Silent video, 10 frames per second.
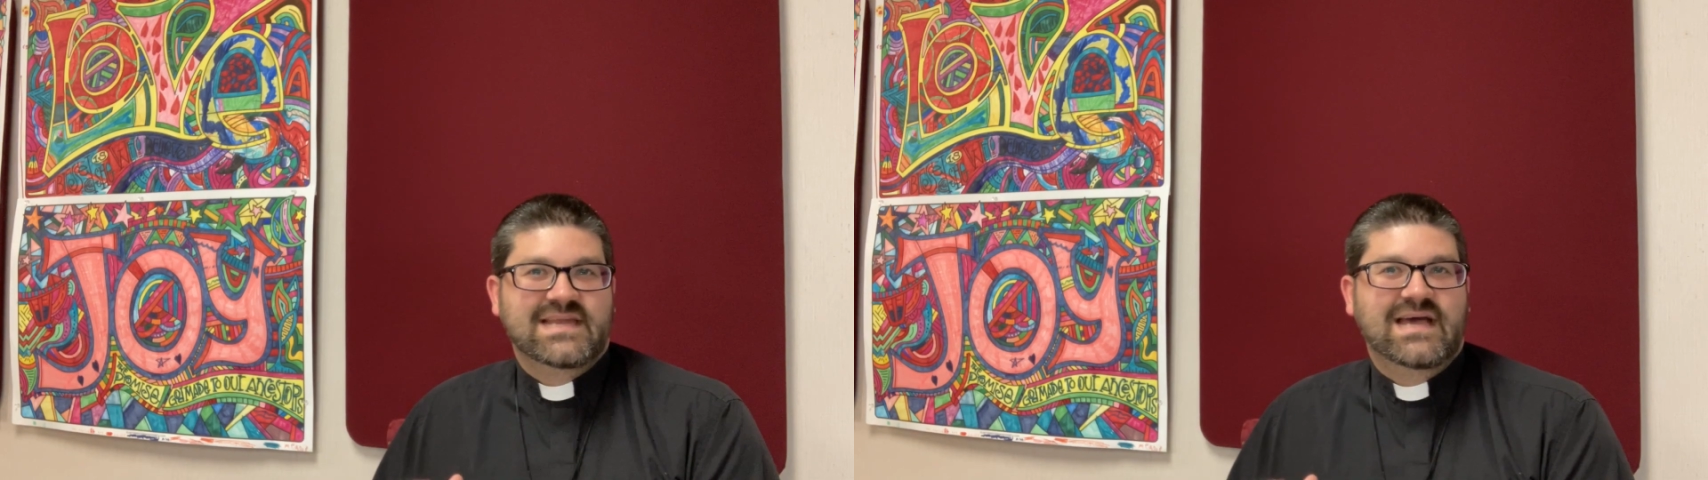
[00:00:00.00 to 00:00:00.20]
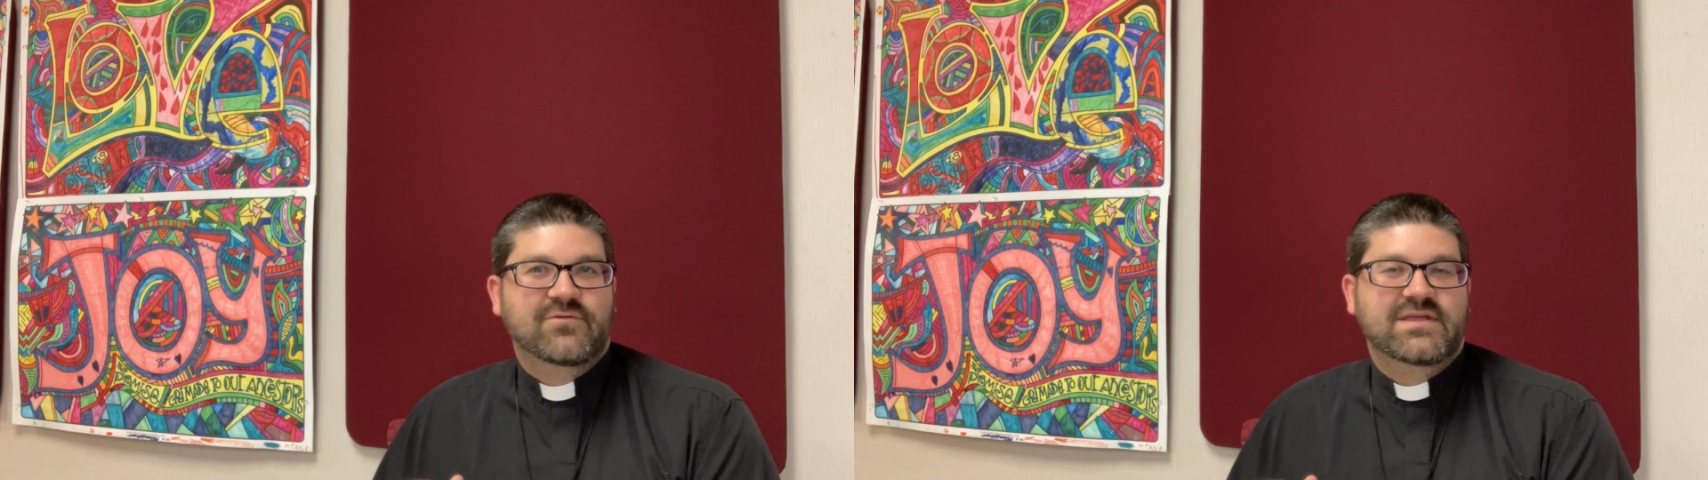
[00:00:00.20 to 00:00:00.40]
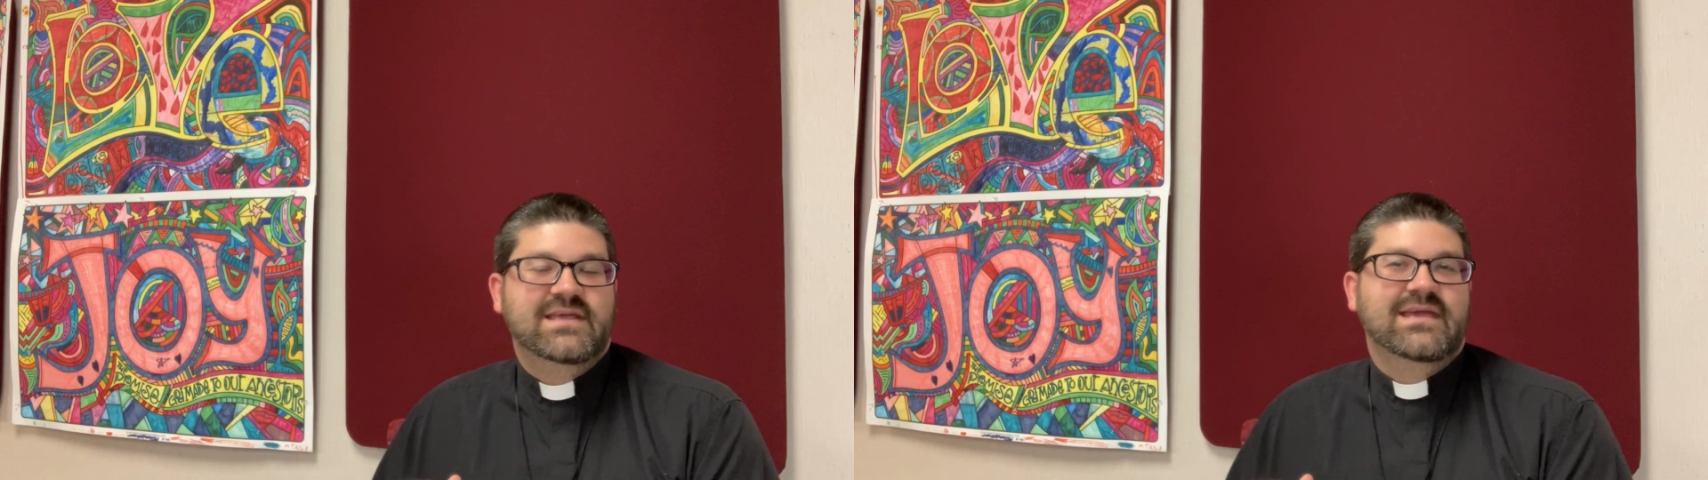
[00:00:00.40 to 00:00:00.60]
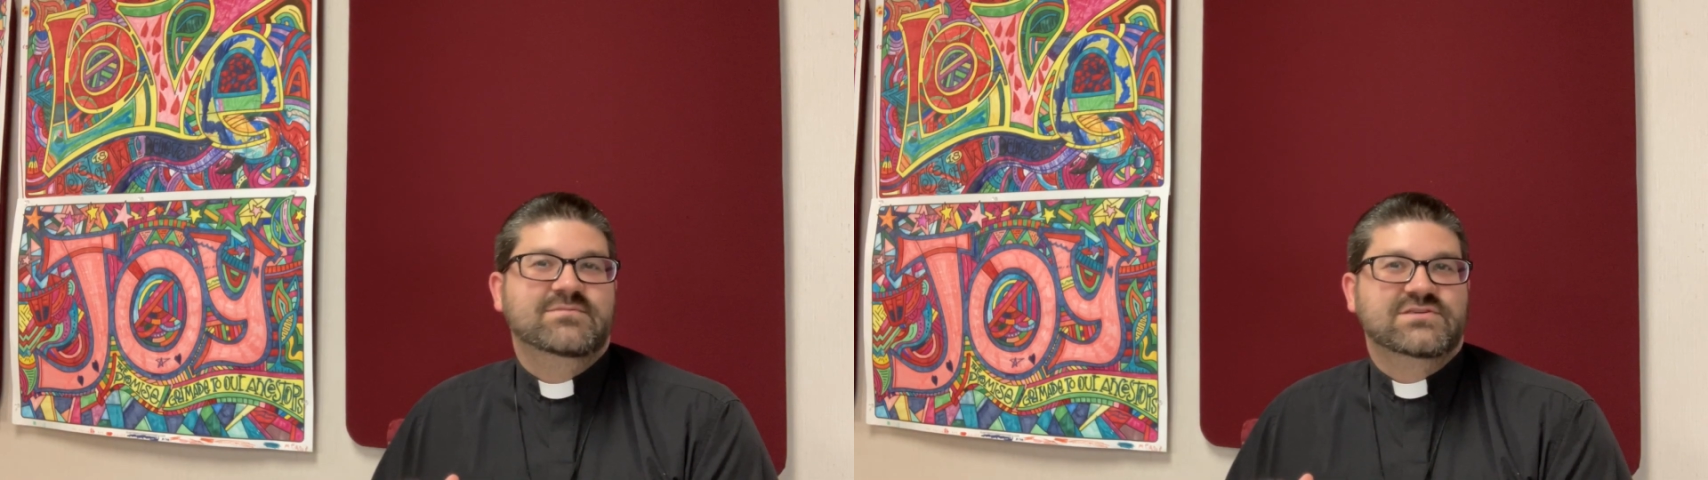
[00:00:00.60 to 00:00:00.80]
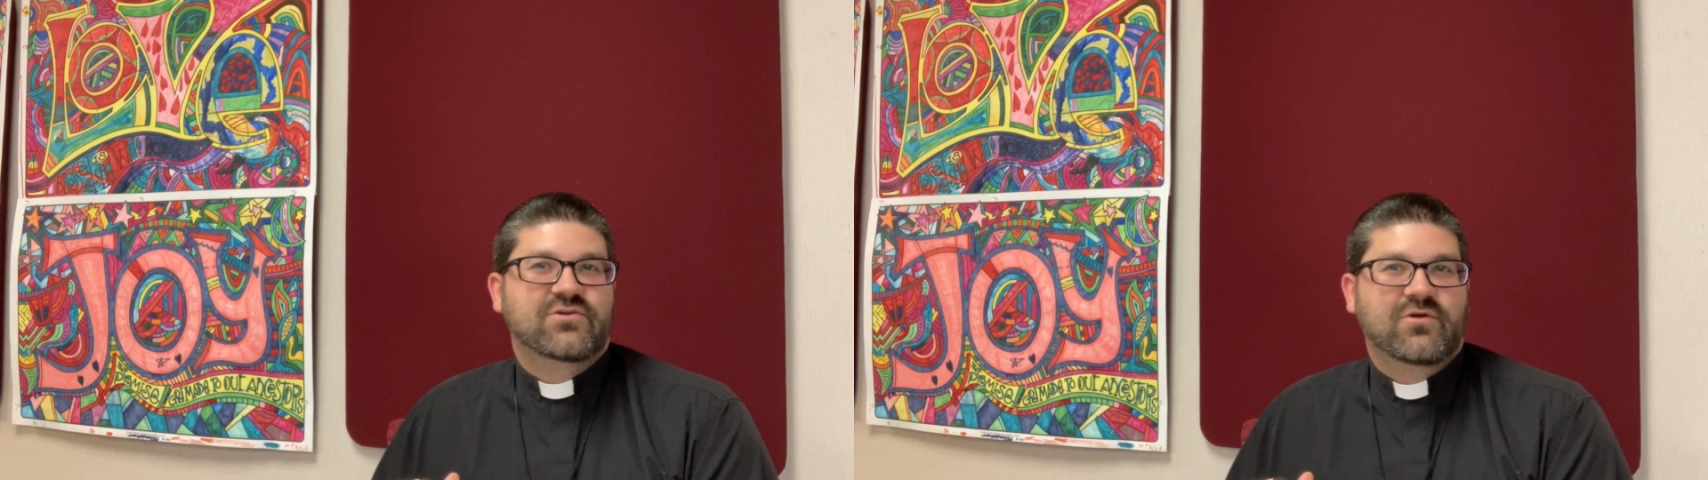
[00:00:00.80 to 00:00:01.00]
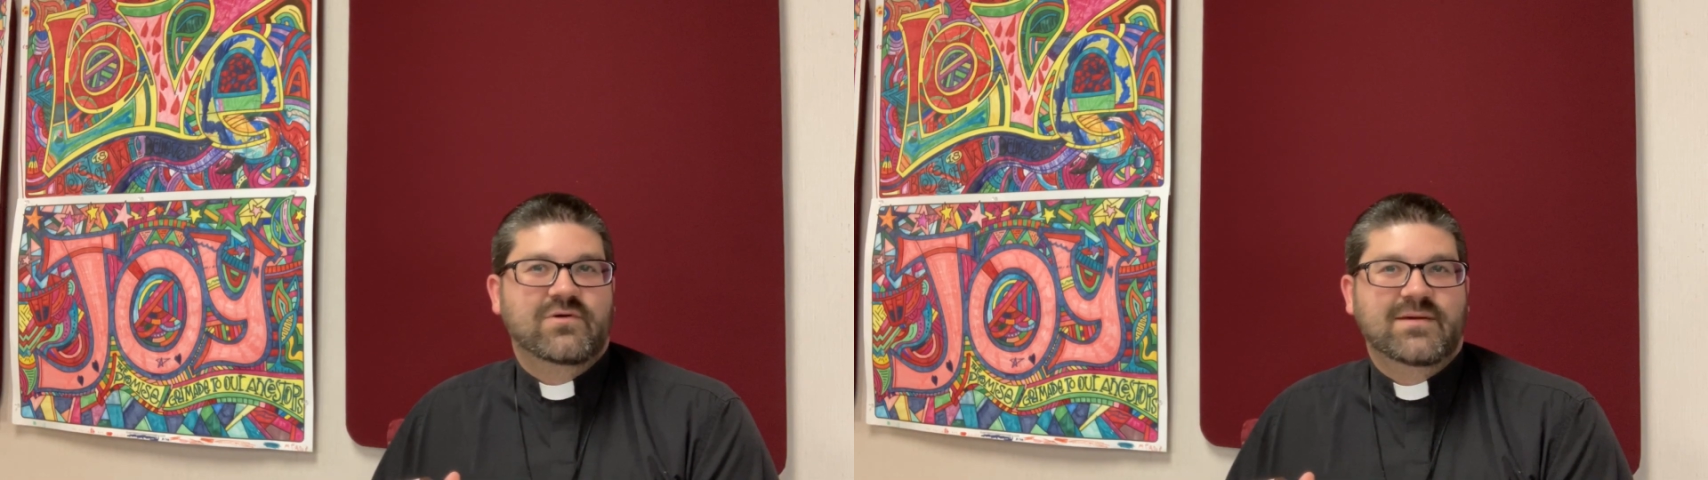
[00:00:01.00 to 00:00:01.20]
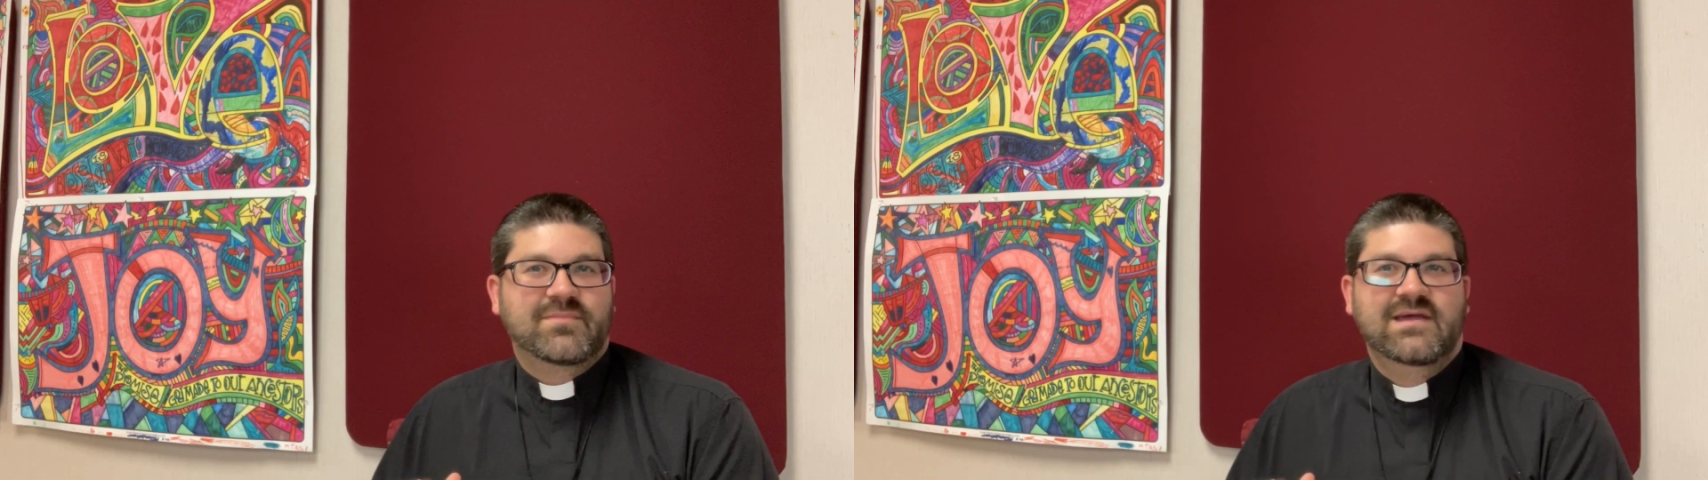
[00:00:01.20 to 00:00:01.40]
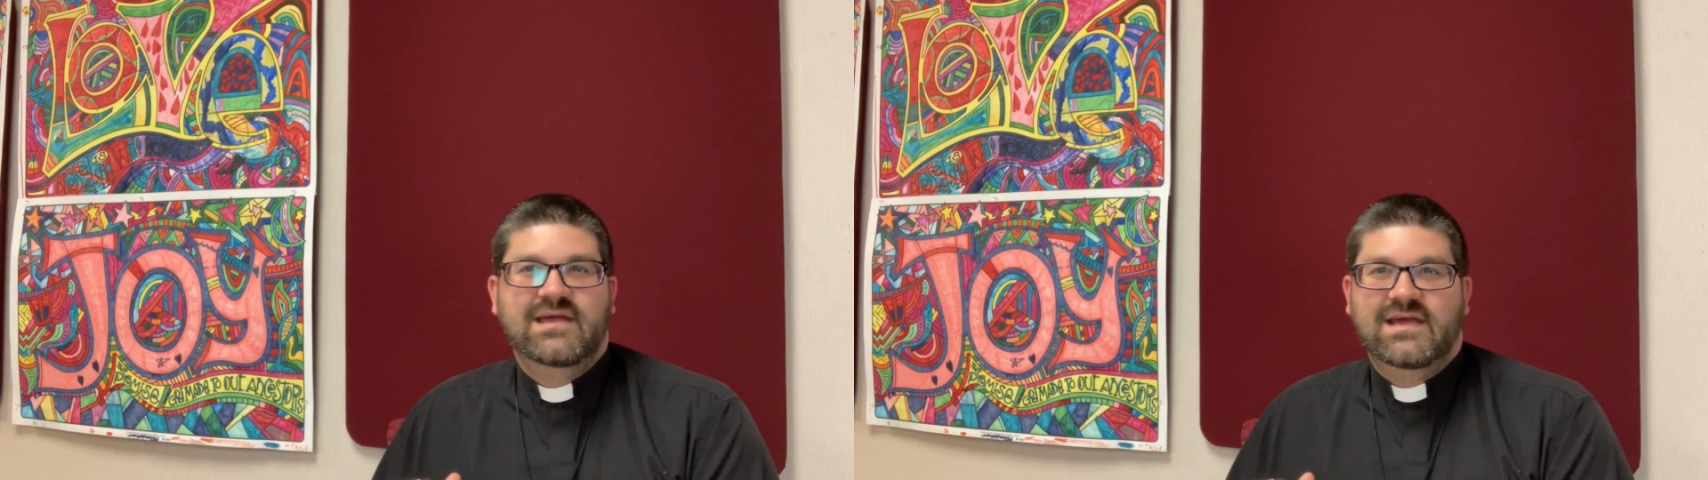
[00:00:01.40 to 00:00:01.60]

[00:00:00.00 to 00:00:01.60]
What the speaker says: and how he came to grow up